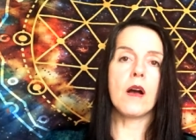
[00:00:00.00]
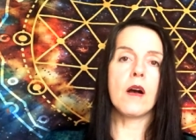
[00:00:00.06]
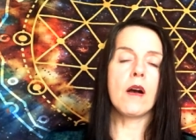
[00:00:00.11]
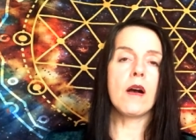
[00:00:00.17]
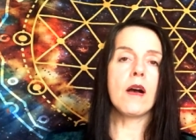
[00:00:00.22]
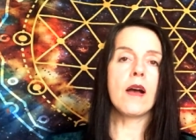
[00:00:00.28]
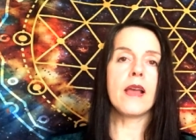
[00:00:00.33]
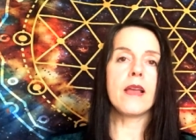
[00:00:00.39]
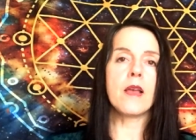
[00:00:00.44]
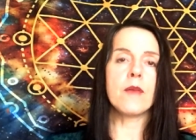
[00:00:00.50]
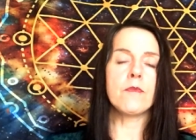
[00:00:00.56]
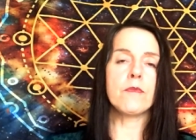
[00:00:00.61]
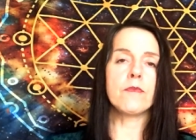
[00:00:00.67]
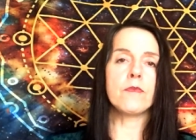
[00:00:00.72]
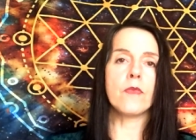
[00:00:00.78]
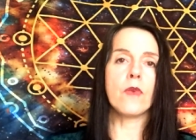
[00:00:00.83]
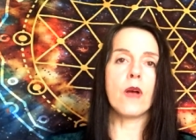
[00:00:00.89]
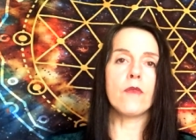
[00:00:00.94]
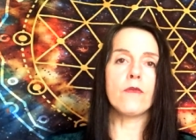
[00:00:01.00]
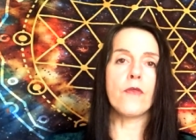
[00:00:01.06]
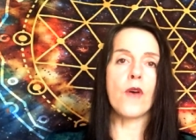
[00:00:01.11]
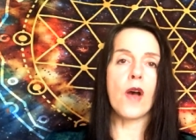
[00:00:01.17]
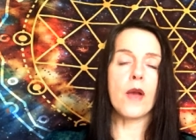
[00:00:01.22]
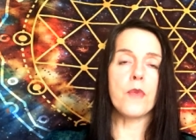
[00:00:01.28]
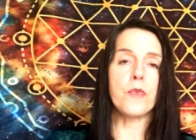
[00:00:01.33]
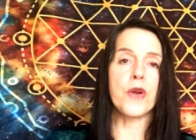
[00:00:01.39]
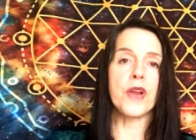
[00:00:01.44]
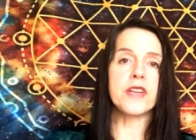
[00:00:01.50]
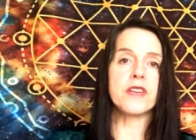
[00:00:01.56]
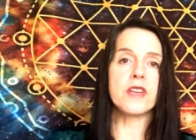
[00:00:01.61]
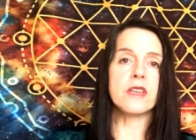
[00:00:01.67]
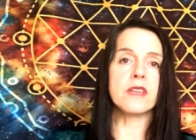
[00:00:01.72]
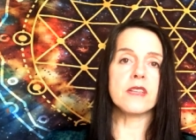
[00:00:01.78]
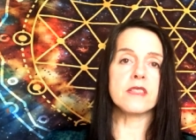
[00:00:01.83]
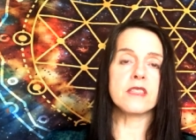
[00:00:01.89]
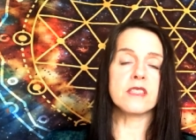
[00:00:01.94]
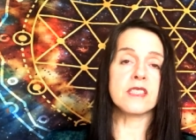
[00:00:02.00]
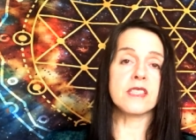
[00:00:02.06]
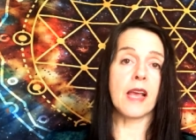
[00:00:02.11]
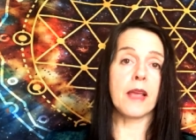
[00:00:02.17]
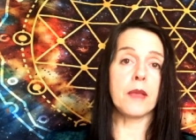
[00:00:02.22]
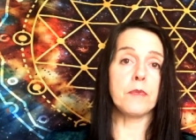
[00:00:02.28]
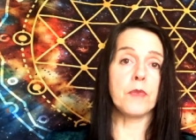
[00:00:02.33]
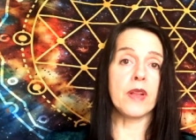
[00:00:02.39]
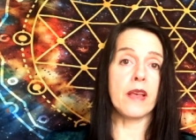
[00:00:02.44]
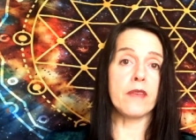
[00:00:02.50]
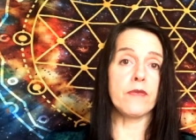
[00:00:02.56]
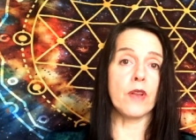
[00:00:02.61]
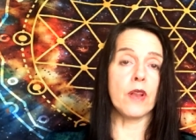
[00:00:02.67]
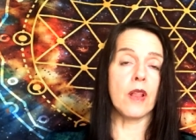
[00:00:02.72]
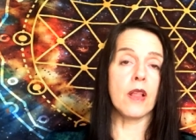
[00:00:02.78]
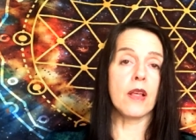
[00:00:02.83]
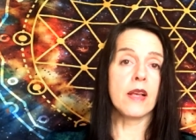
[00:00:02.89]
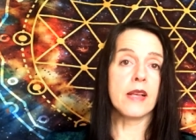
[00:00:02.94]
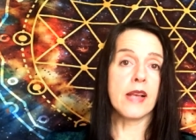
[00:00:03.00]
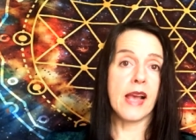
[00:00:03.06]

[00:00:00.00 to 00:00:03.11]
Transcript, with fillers: I am vibrating at the same level